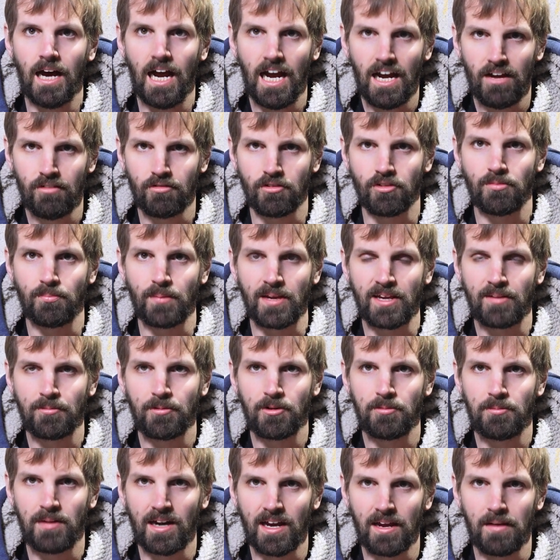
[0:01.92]
I want to speak
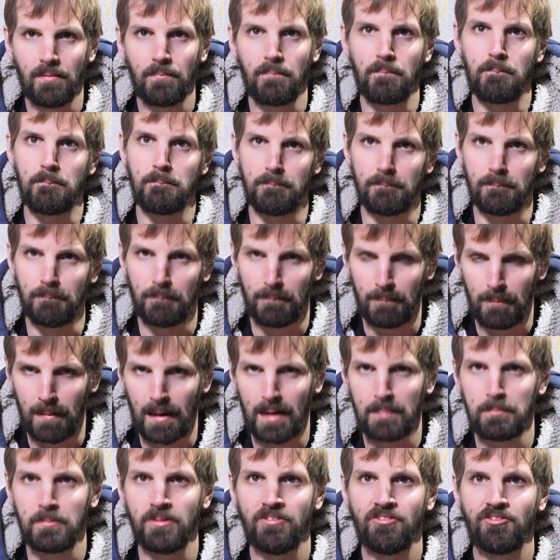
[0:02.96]
about my
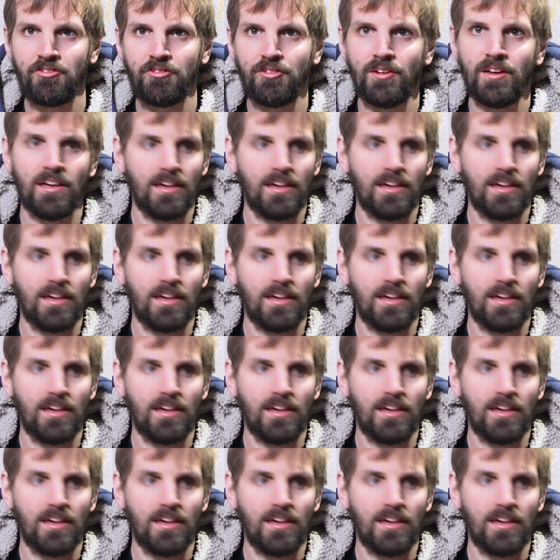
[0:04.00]
mammoth